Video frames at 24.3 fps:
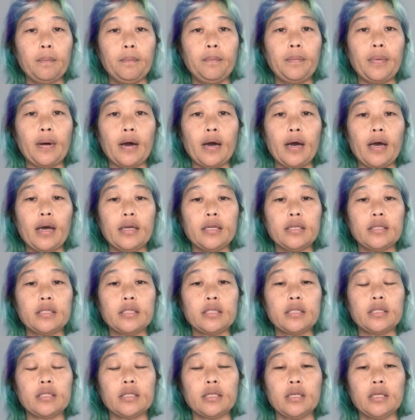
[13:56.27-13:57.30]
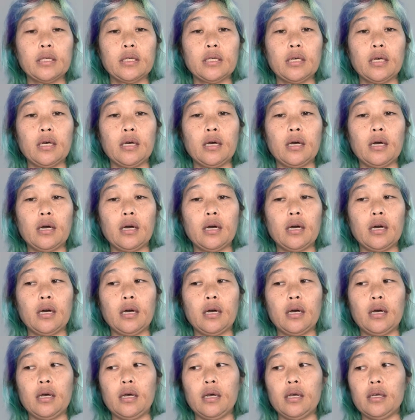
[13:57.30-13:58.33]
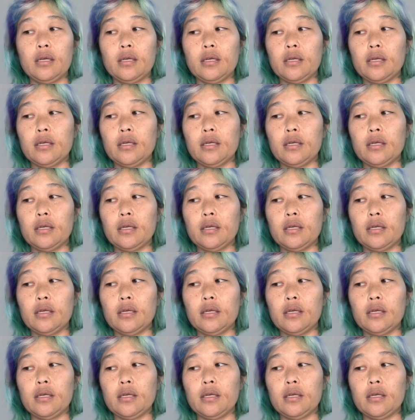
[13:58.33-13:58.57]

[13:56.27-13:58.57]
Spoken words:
But I